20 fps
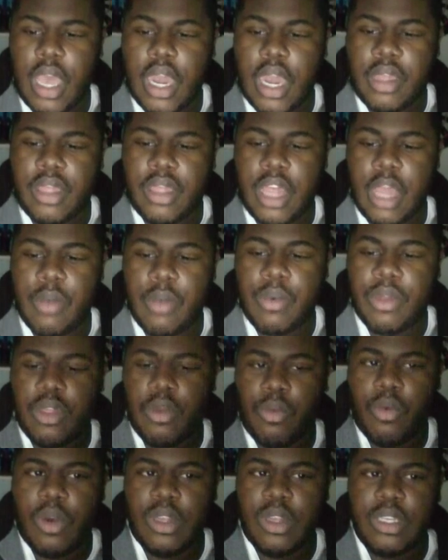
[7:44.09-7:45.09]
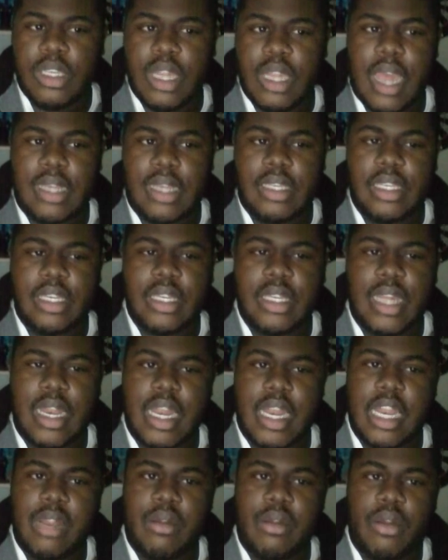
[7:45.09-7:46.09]
and I think with the ones that I said
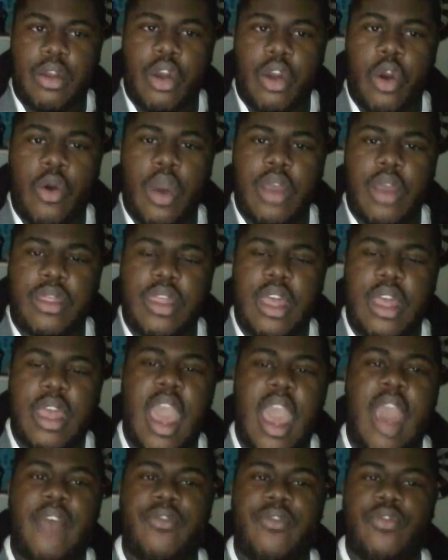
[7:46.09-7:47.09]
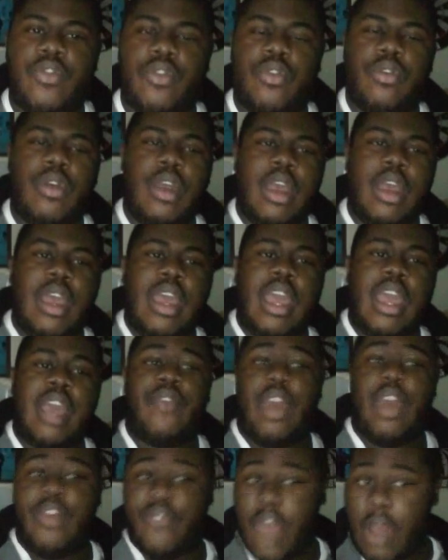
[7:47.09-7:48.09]
that needed to go, I think after
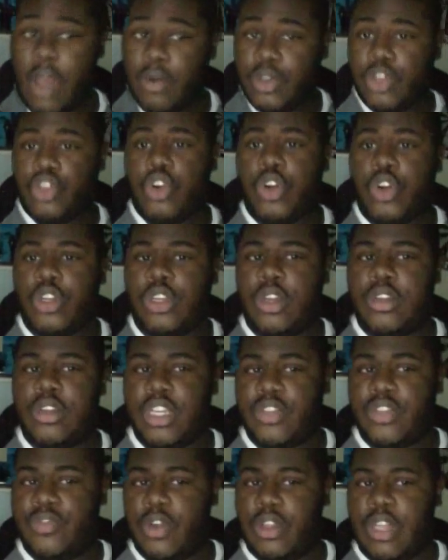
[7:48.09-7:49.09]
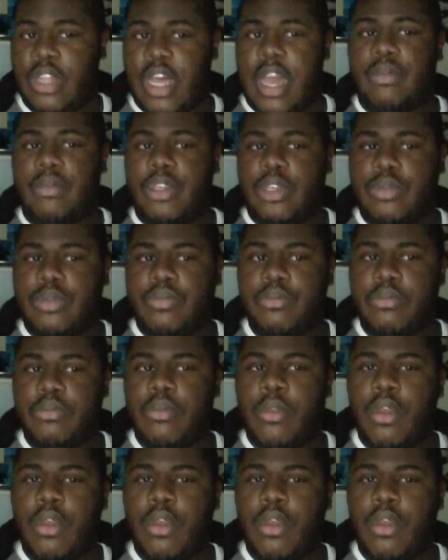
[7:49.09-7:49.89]
if I was in charge of Days of Our Lives,